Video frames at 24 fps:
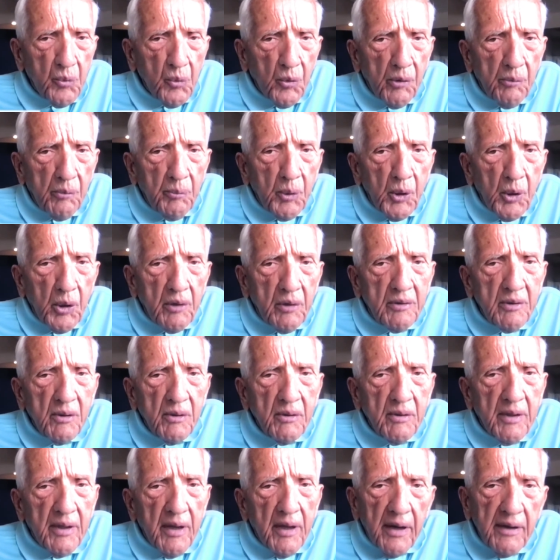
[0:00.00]
for a period
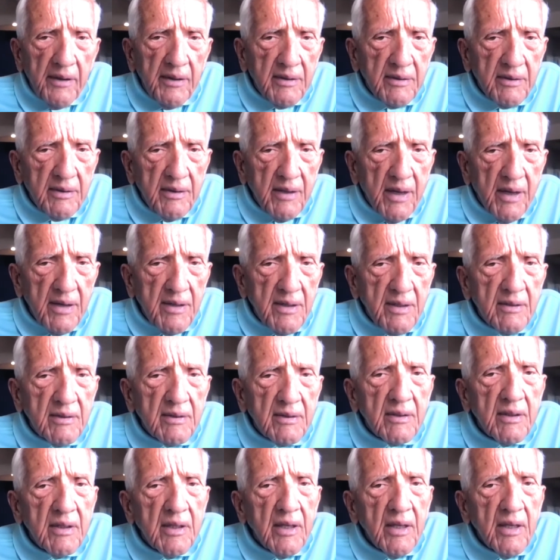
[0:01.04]
during the 80s and
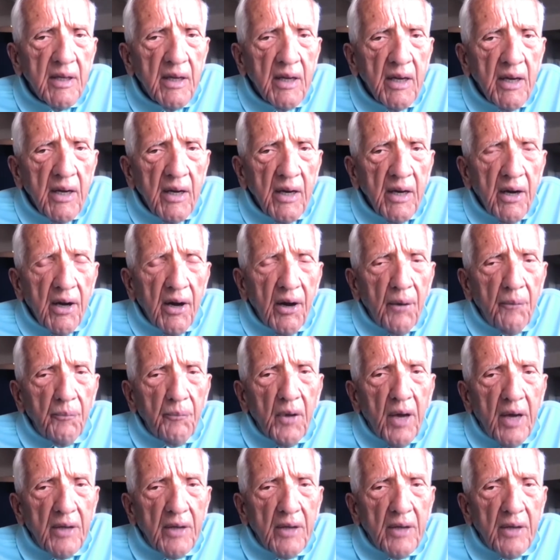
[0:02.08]
90s.